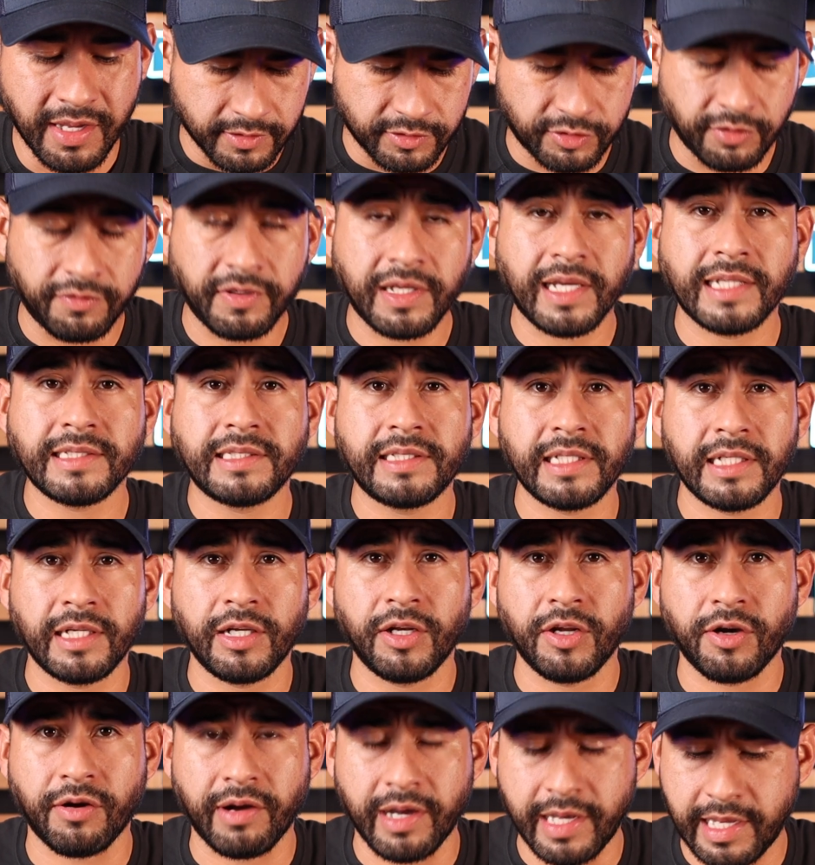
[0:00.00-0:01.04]
So if you guys
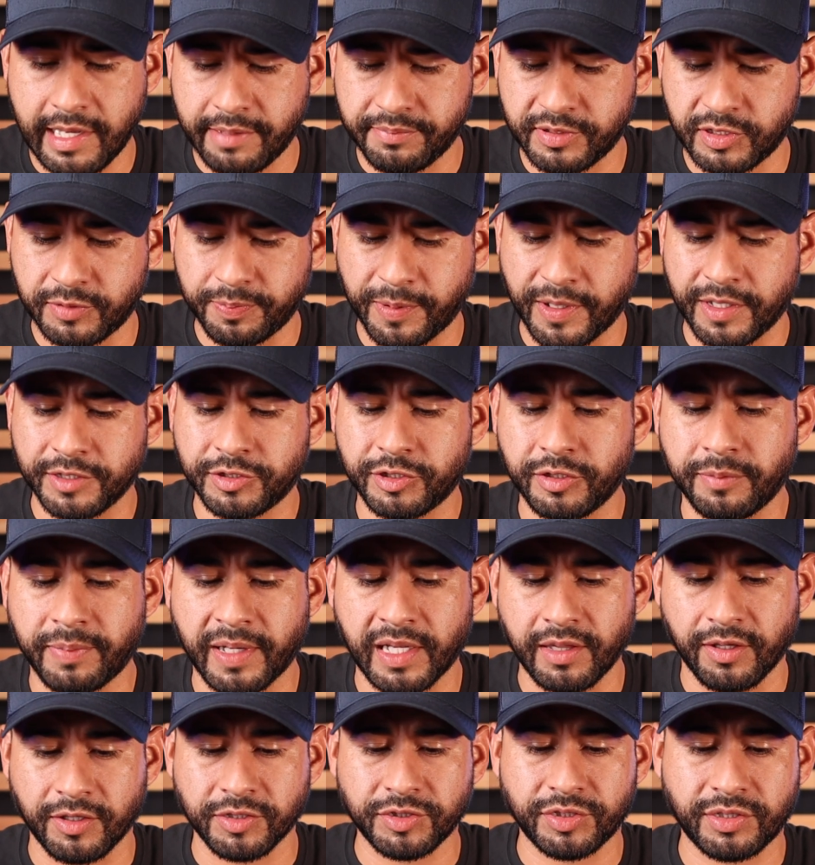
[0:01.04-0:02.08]
didn't know, I am sponsored
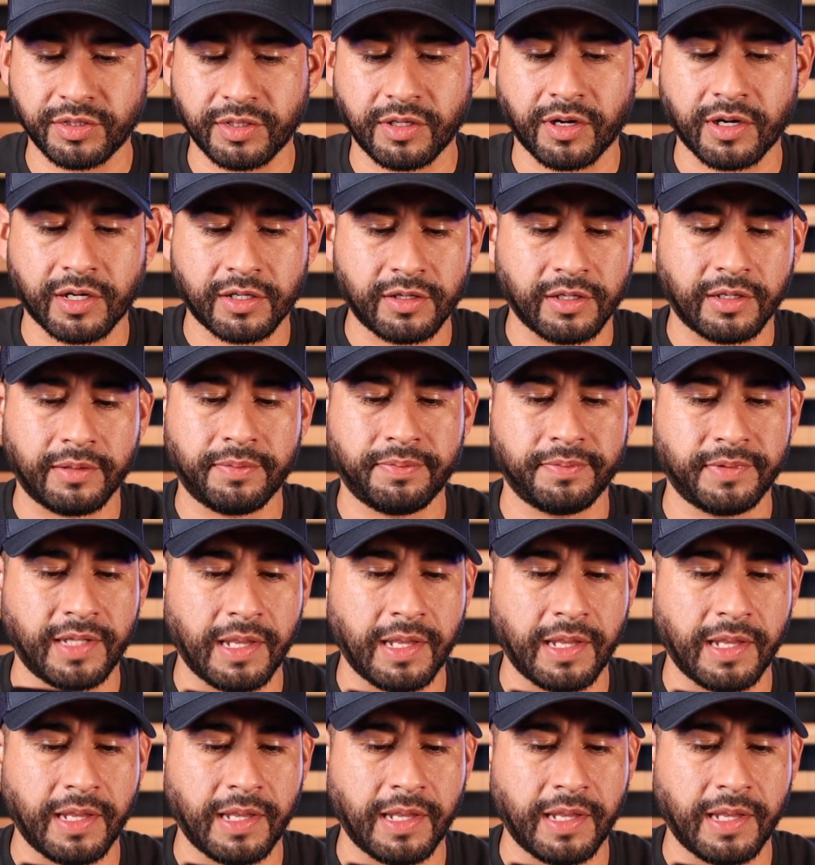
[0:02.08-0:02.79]
by Luxury Cigar Club.